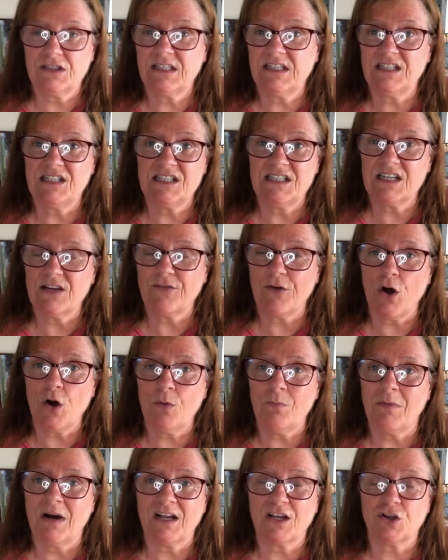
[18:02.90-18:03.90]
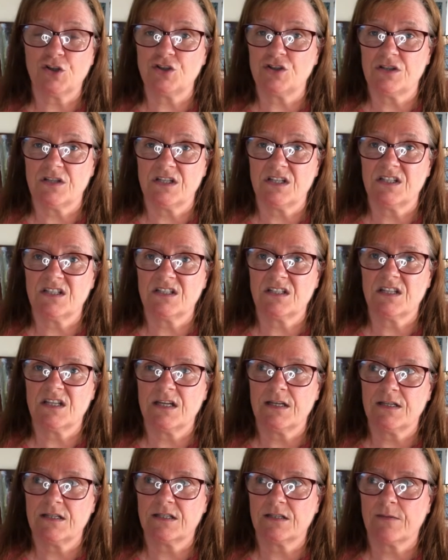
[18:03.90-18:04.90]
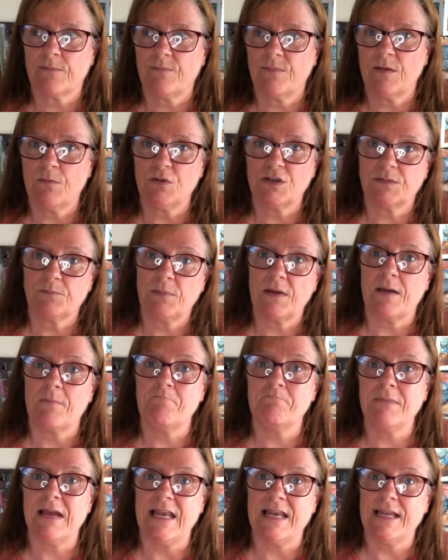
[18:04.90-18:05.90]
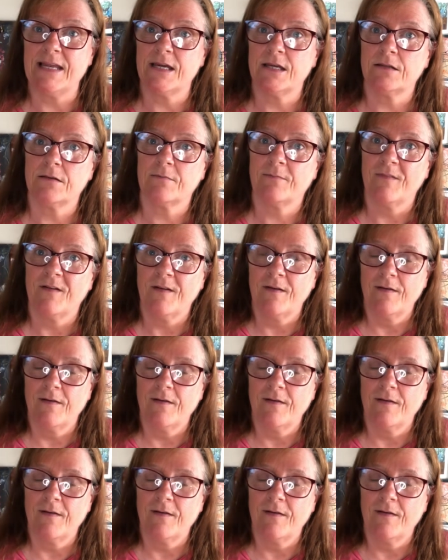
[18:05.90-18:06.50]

think to yourself, oh my goodness, there must be a million